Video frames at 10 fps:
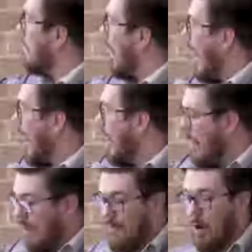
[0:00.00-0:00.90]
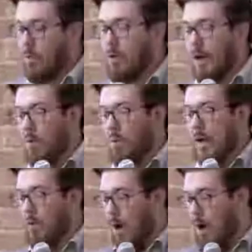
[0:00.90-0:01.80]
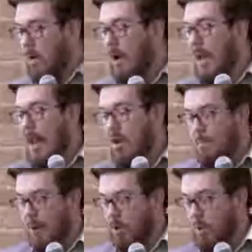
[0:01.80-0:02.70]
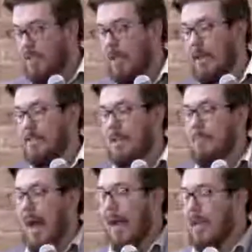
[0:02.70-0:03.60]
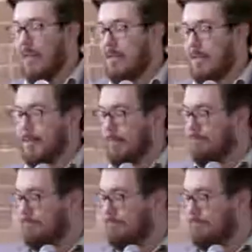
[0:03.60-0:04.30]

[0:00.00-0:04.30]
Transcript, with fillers: by, then that root can regrow and you build resiliency back into the system.